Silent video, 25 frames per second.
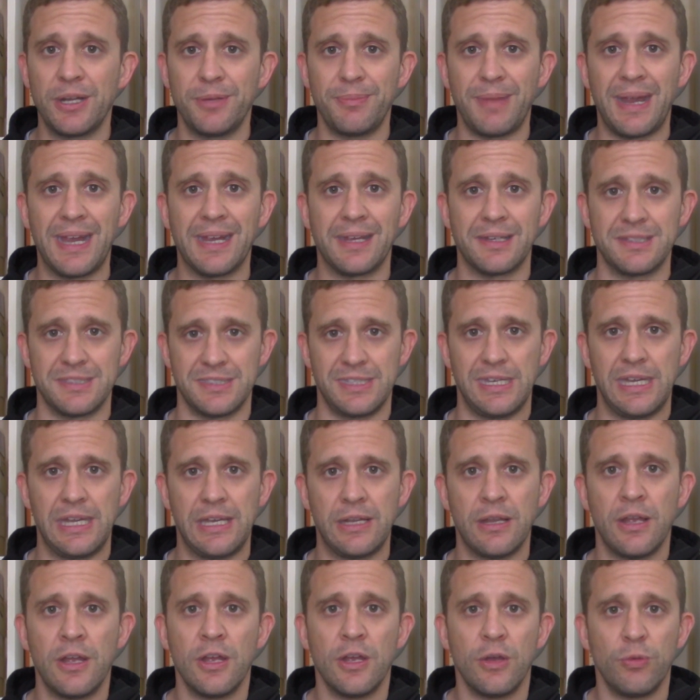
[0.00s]

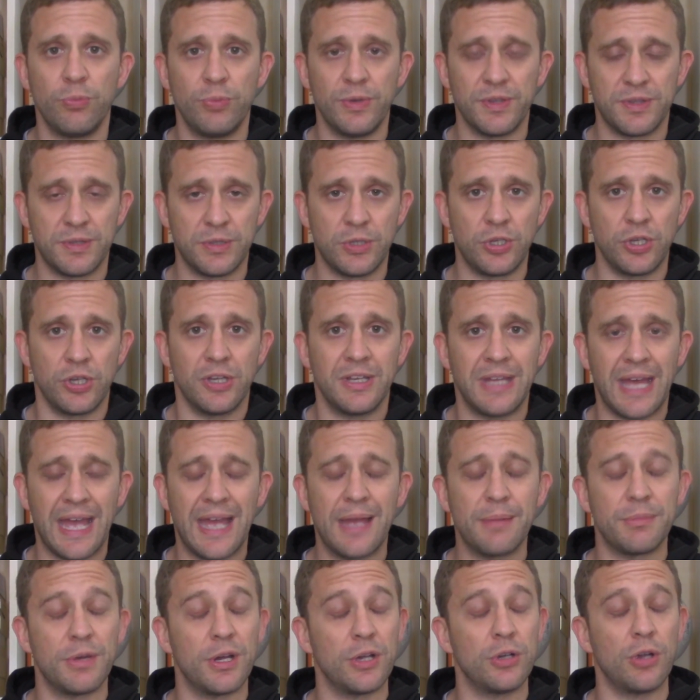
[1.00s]
magazine with good
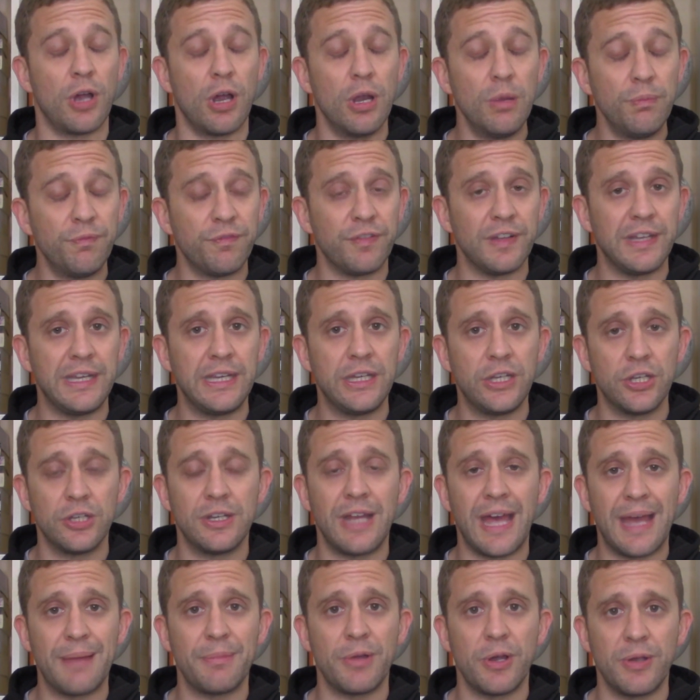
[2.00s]
ammo, hopefully
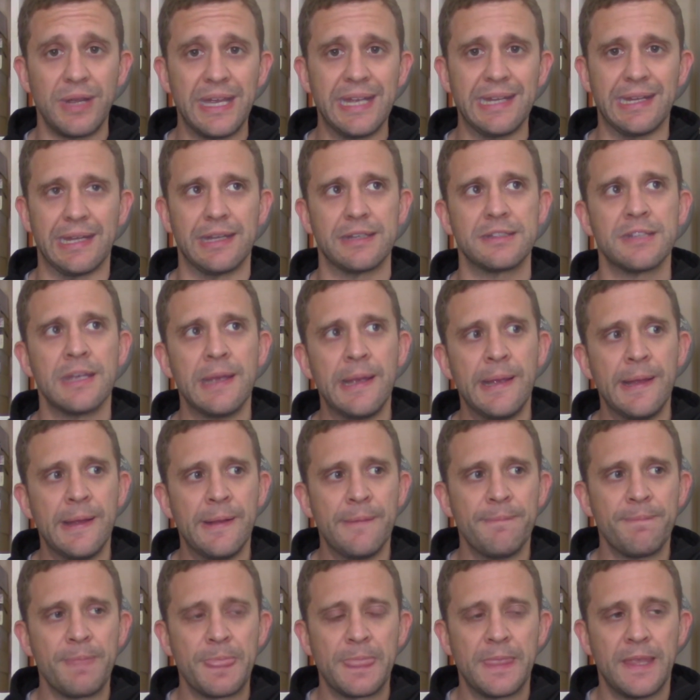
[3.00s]
good ammo in it.
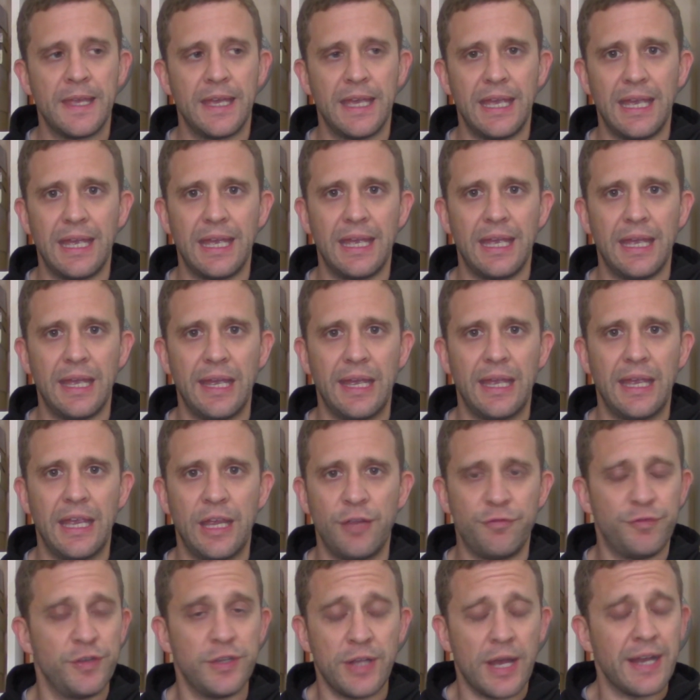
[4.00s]

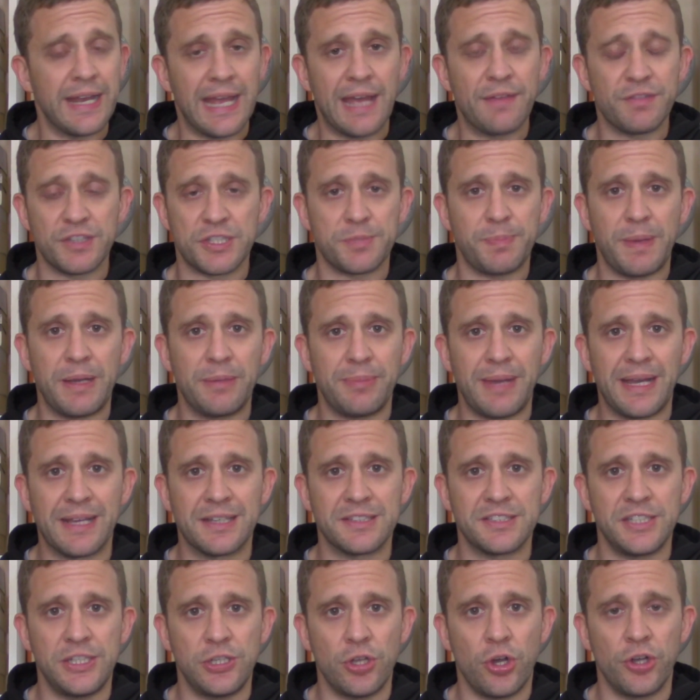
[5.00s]
If you don't have a spare
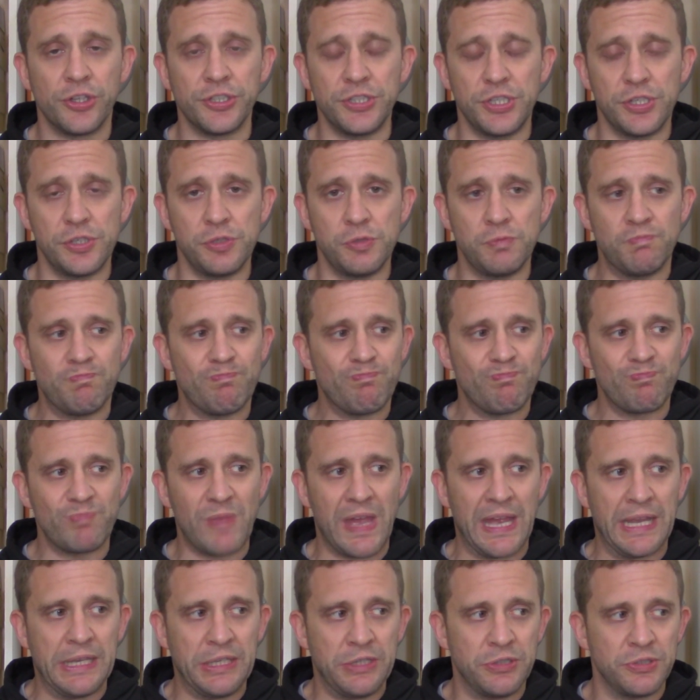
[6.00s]
magazine on you
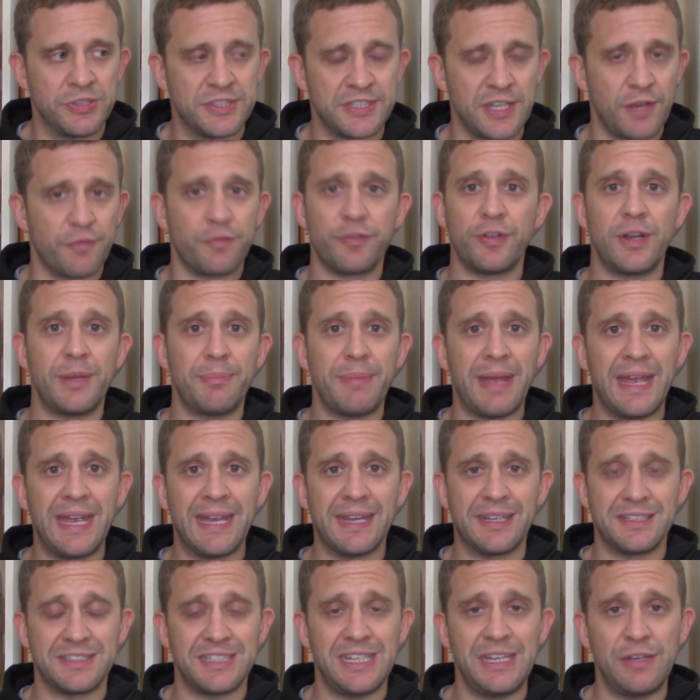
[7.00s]
and you suffer a
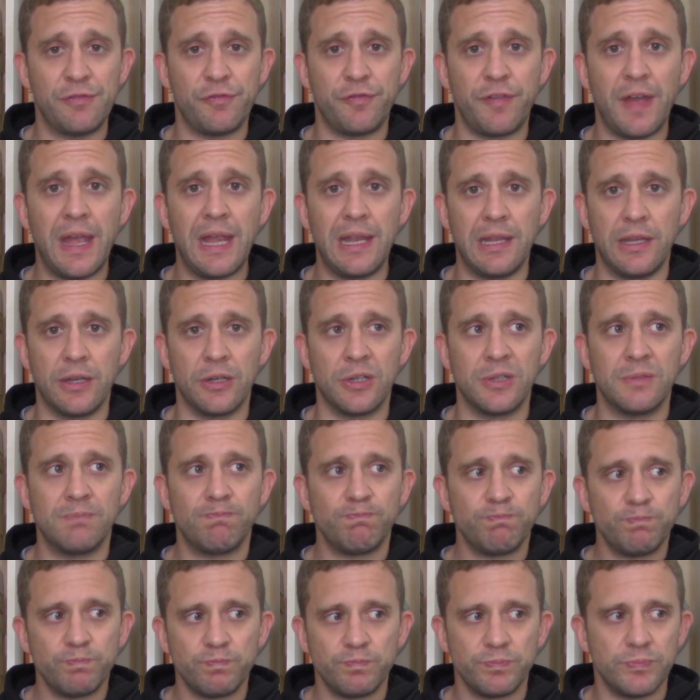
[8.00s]
magazine
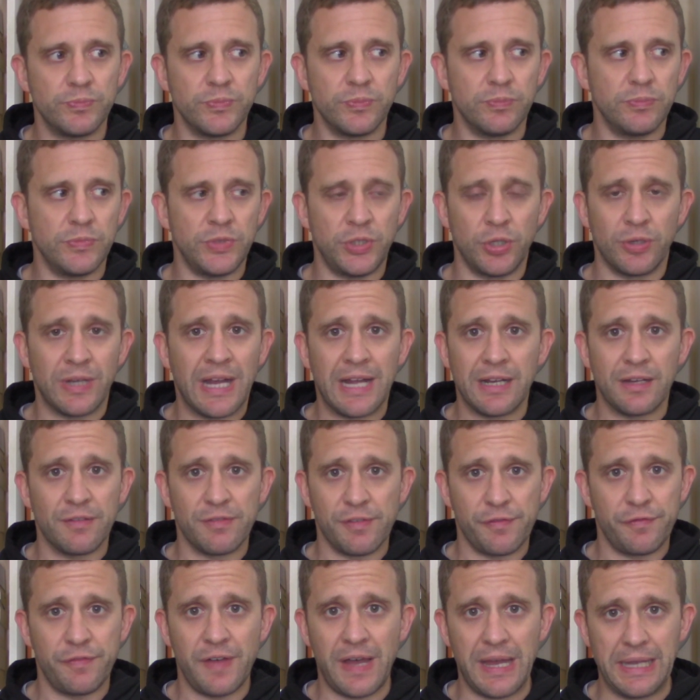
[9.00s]
failure, you're out of
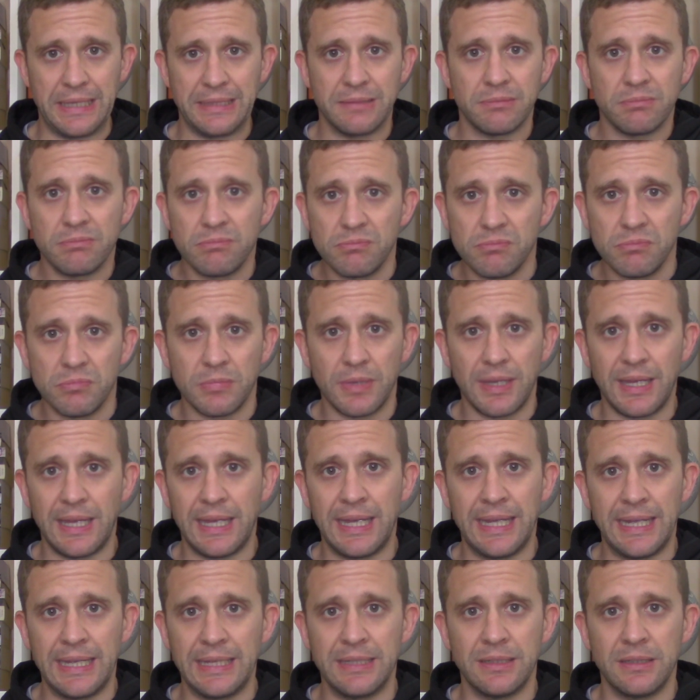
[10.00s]
the fight.
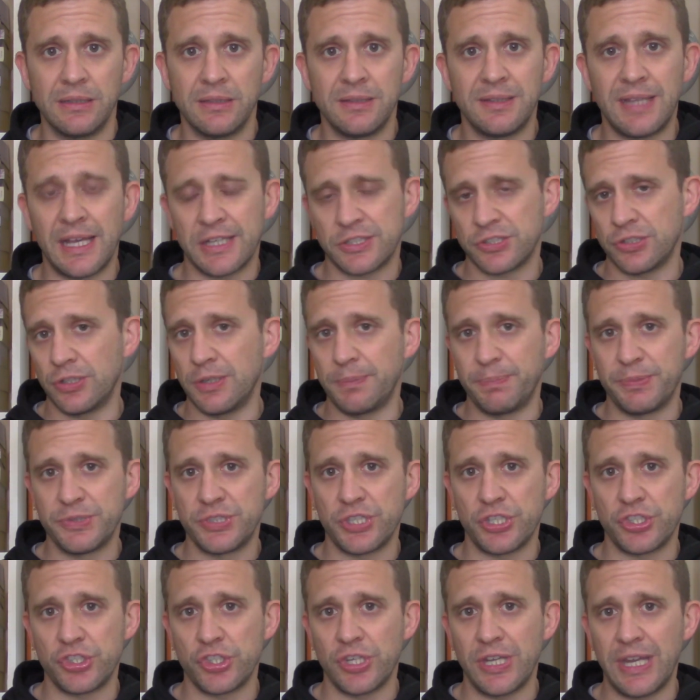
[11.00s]
And that's not a
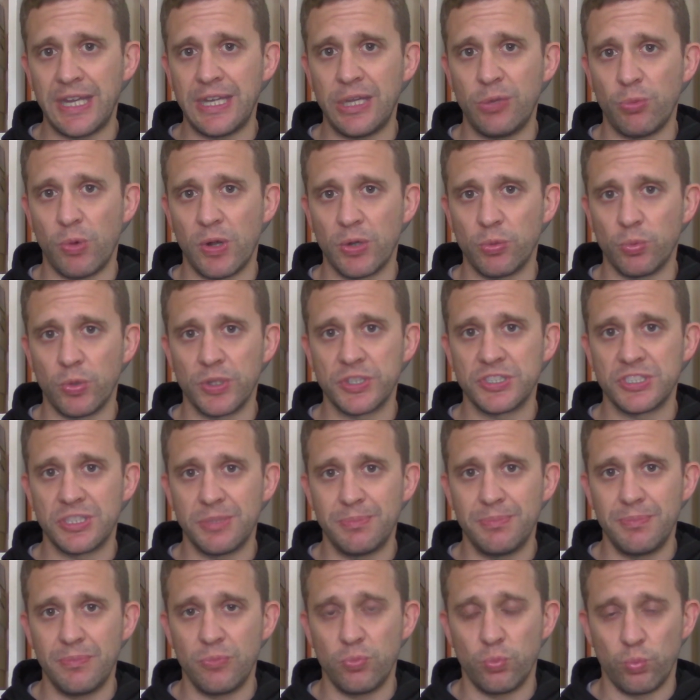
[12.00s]
position anyone wants
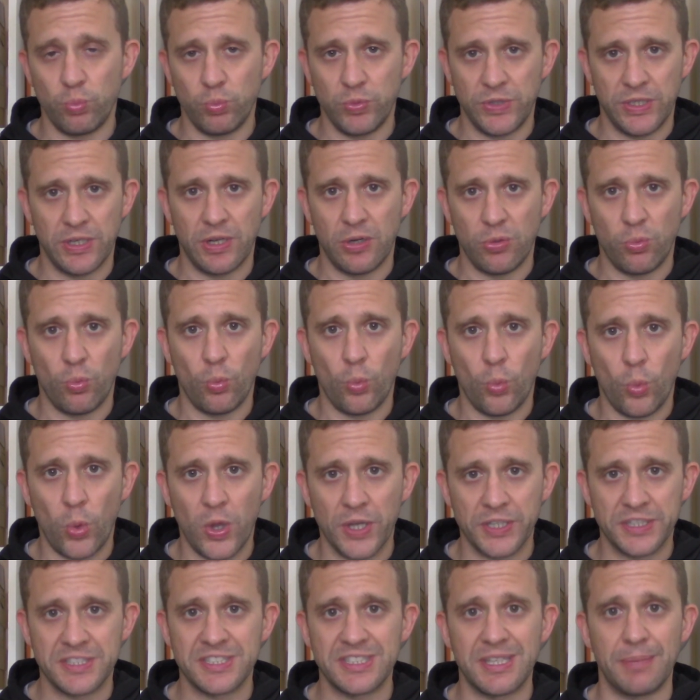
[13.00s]

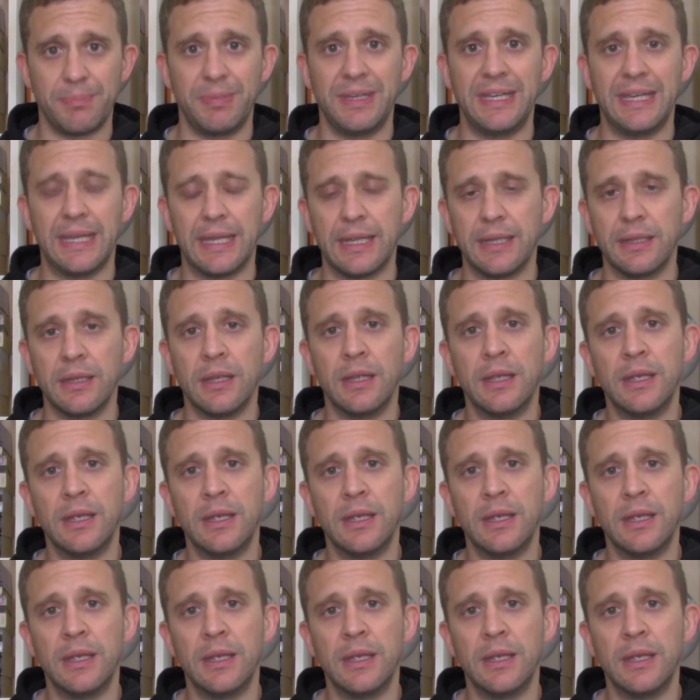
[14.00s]
to be in.